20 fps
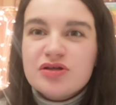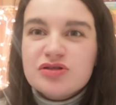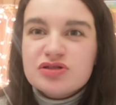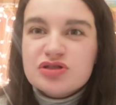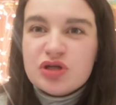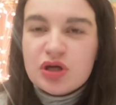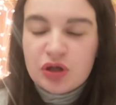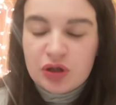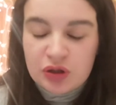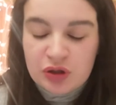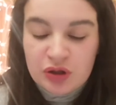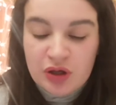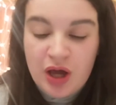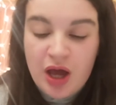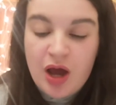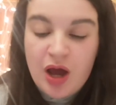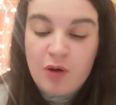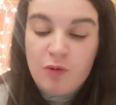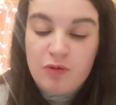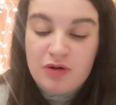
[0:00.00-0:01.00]
to
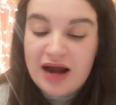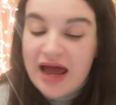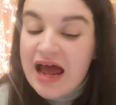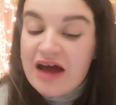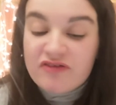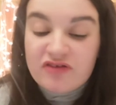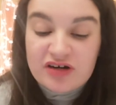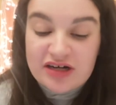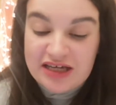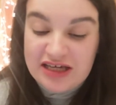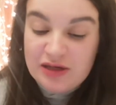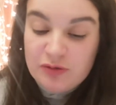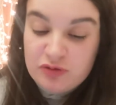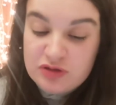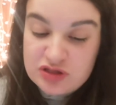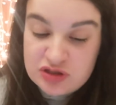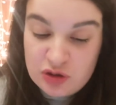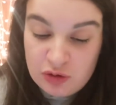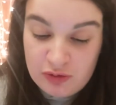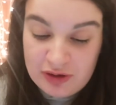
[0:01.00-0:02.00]
wherever he
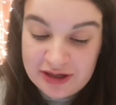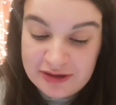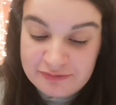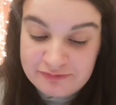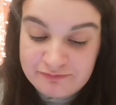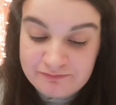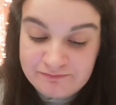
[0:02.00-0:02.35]
was going.